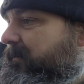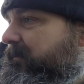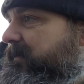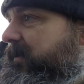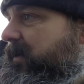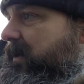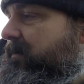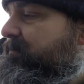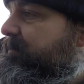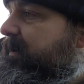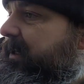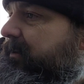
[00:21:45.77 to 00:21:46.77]
Yeah,
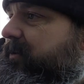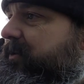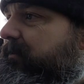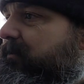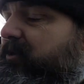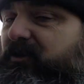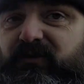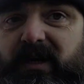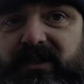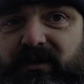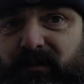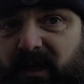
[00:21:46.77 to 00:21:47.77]
blade still looks
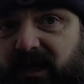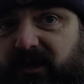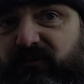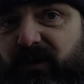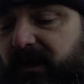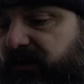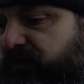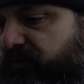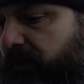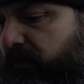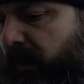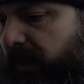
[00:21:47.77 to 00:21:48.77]
straight to me, straight and
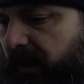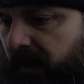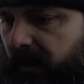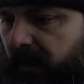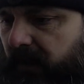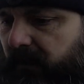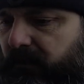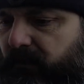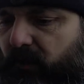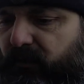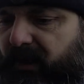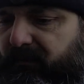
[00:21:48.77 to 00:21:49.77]
true.
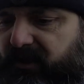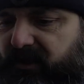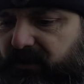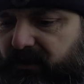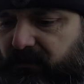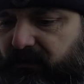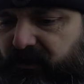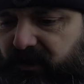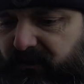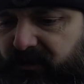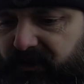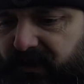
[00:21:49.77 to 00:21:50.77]
No damage or
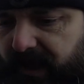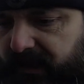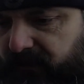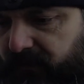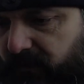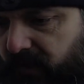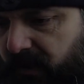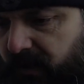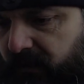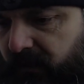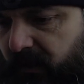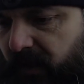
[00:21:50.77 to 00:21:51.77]
chips to the handle.
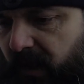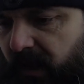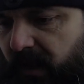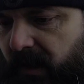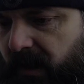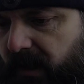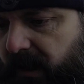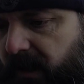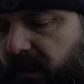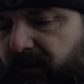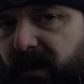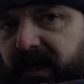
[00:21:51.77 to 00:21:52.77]

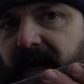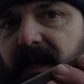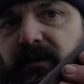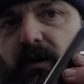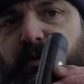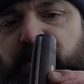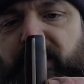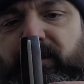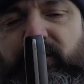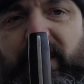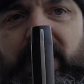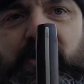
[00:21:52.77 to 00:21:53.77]
Again, no
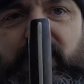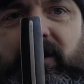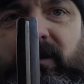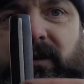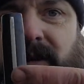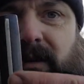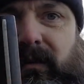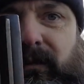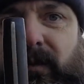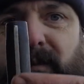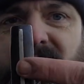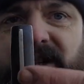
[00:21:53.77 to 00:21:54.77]
separation
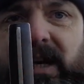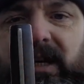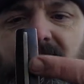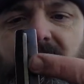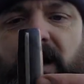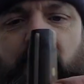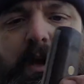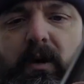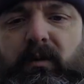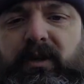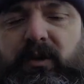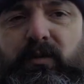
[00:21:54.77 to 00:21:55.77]
from the tang,
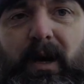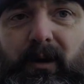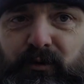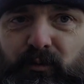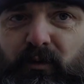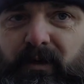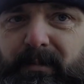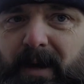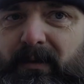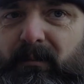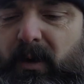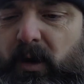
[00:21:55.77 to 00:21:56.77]
which is what I was worried
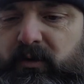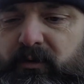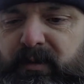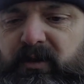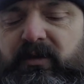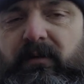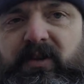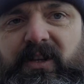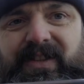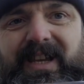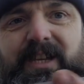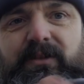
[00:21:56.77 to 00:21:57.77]
about the most, because obviously
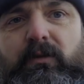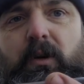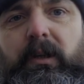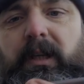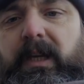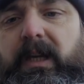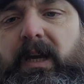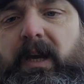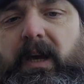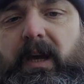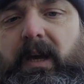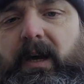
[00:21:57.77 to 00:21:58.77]
these are only
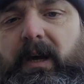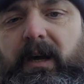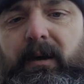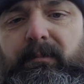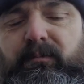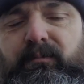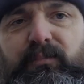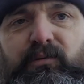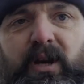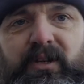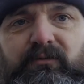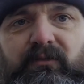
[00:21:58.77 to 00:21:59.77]

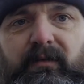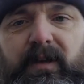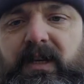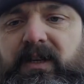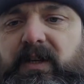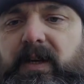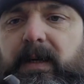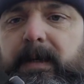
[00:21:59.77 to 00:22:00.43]
brass rivets.